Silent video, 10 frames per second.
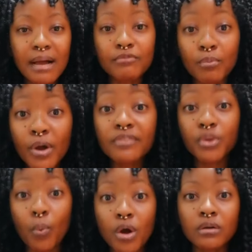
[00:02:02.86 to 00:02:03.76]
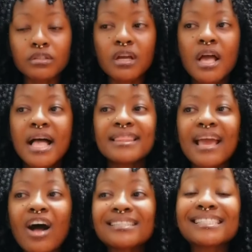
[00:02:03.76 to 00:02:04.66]
from the world. They
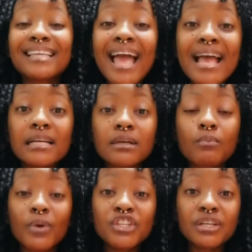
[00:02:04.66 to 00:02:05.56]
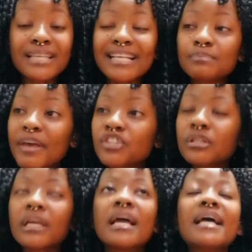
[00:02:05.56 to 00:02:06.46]
are scared, witches
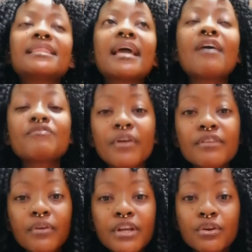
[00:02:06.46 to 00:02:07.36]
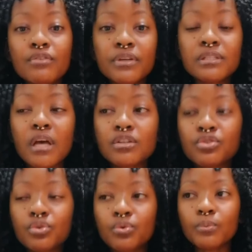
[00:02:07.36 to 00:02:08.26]
especially. They are very very nervous uh,
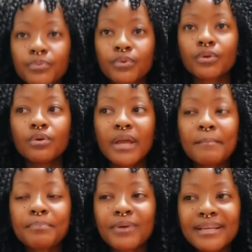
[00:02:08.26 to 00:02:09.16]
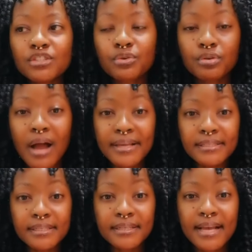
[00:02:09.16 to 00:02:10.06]
to embrace
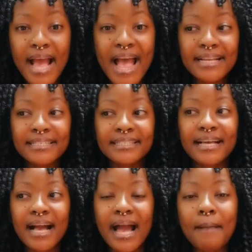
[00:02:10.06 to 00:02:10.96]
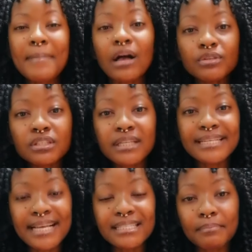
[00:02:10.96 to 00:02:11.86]
Christ and come out in your
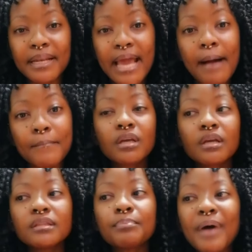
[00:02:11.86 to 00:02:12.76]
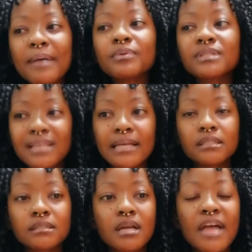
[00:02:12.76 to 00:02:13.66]
testimony the Bible
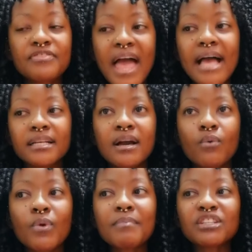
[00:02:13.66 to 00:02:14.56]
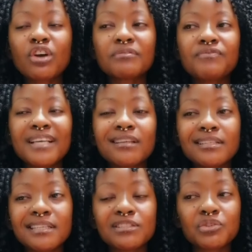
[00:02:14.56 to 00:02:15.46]
says that we must confess our
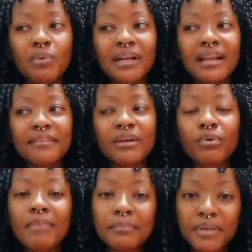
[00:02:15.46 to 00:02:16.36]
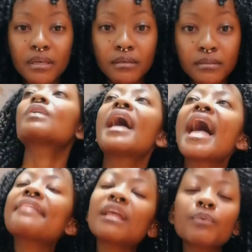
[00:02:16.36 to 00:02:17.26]
sins to one another that we might be healed,
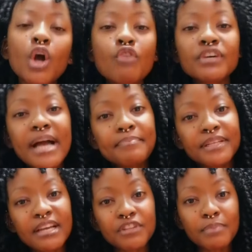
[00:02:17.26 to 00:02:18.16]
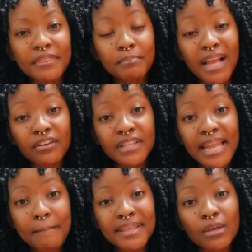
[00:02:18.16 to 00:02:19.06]
and that we overcome the devil by the blood of the
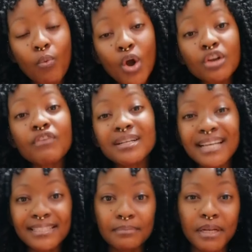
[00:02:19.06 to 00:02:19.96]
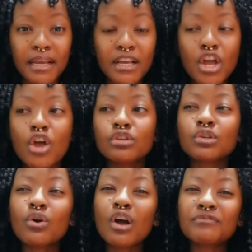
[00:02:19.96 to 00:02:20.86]
Lamb and the word of our testimony.
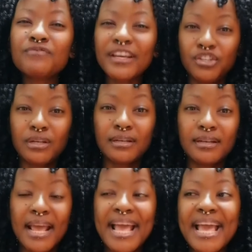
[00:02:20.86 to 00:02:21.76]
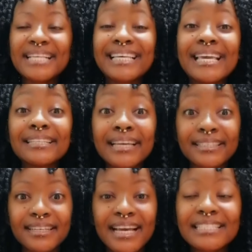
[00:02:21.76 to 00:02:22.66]
So, confession is
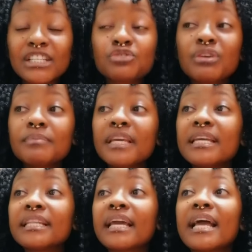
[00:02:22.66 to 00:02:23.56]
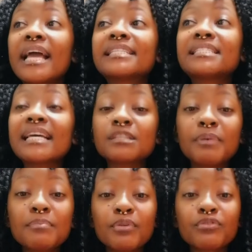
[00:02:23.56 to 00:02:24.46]
healing. It is extremely healing. It sets
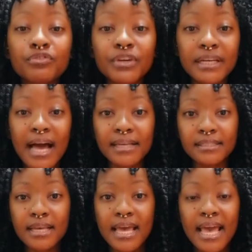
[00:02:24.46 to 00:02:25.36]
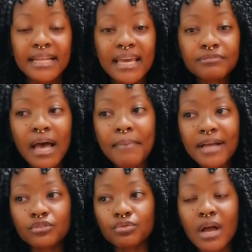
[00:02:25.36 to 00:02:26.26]
people free, guys. It gives
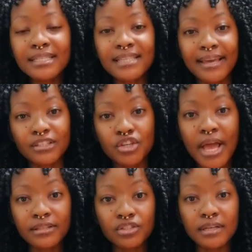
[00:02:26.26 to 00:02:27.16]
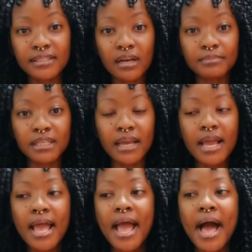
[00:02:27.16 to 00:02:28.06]
Abantu a second chance. Do you understand what I'm saying?
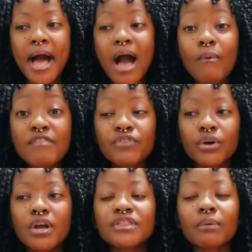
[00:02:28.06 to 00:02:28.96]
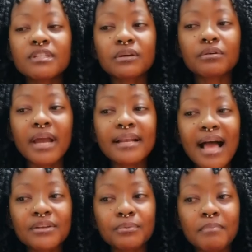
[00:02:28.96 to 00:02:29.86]
Uh, however, there is a great
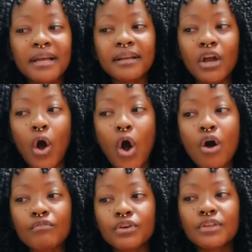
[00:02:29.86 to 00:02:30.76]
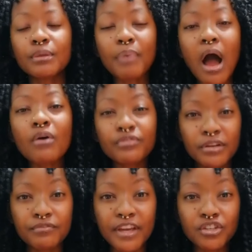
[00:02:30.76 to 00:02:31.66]
undermining of the power of
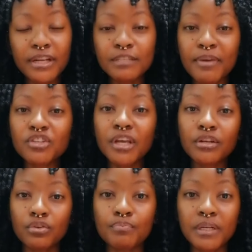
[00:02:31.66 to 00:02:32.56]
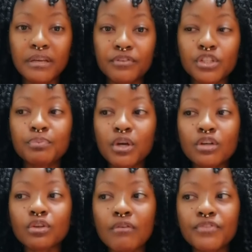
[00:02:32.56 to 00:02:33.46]
confession, especially in new believers,
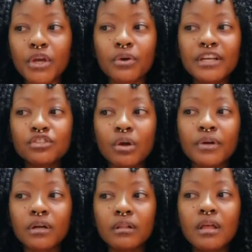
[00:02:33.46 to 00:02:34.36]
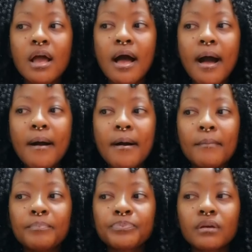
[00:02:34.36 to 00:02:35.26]
because of their historical
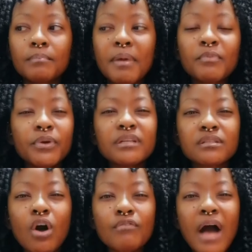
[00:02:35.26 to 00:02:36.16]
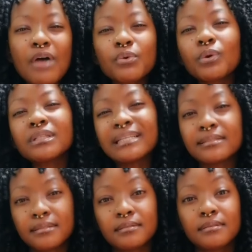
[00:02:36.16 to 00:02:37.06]
um, memories of how the world is.